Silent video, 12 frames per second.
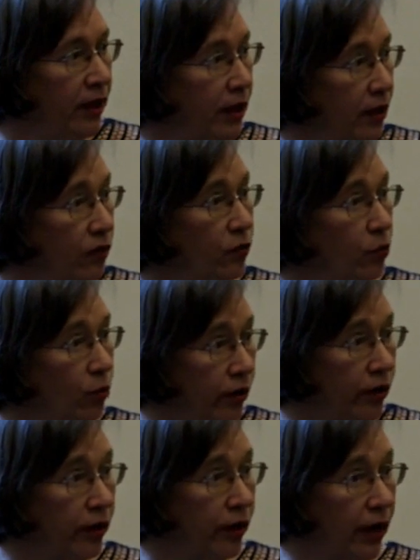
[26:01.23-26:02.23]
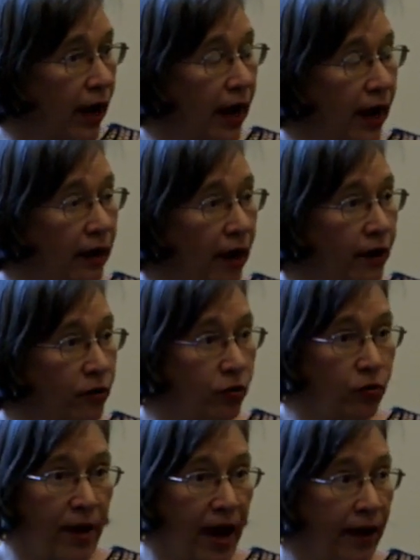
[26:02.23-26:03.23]
kids' work, and I
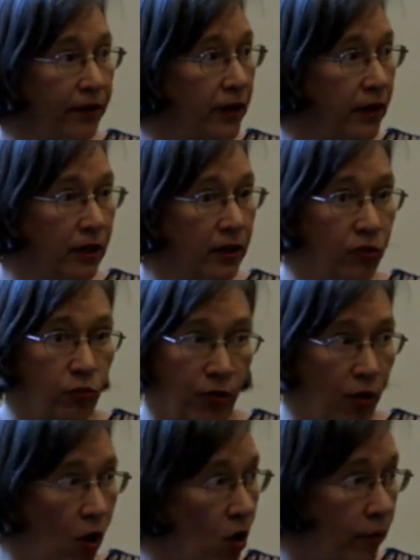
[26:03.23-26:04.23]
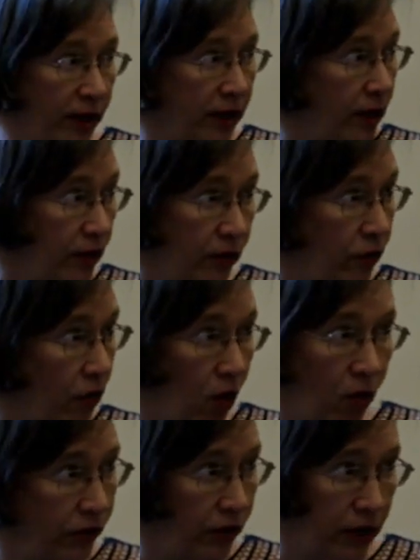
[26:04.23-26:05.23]
do math and English with all my kids
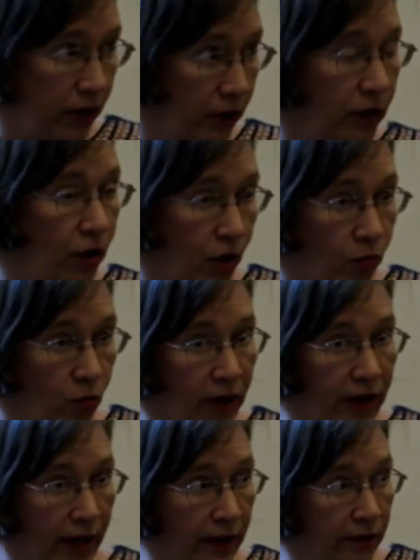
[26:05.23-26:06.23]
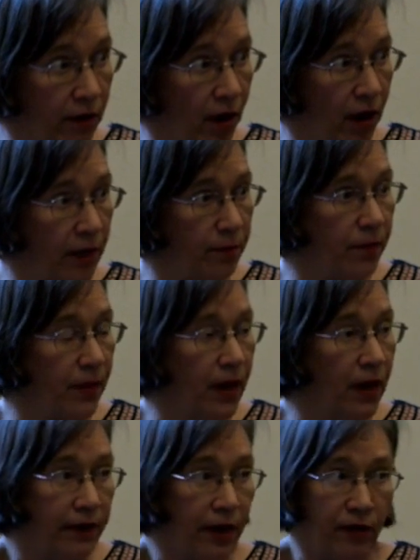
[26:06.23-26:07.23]
one at a time.
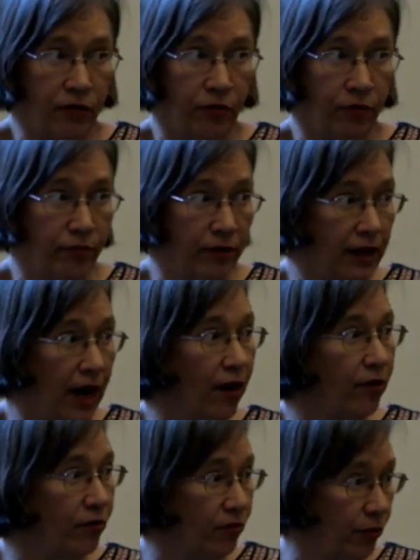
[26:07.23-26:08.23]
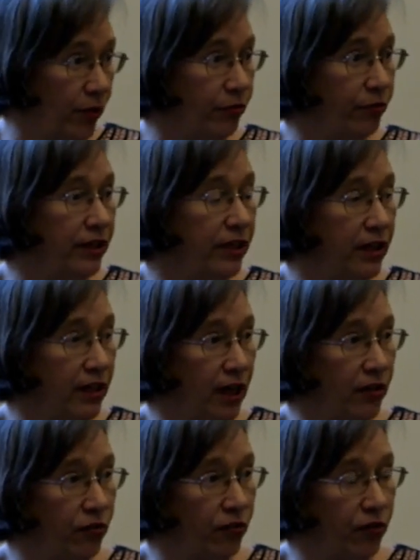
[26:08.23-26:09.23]
Takes 3 hours with 3
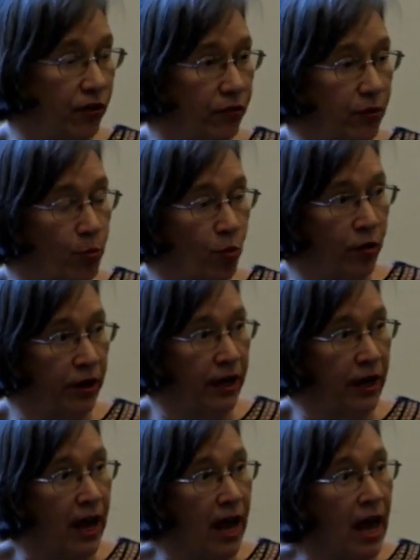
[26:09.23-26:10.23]
teenagers every morning.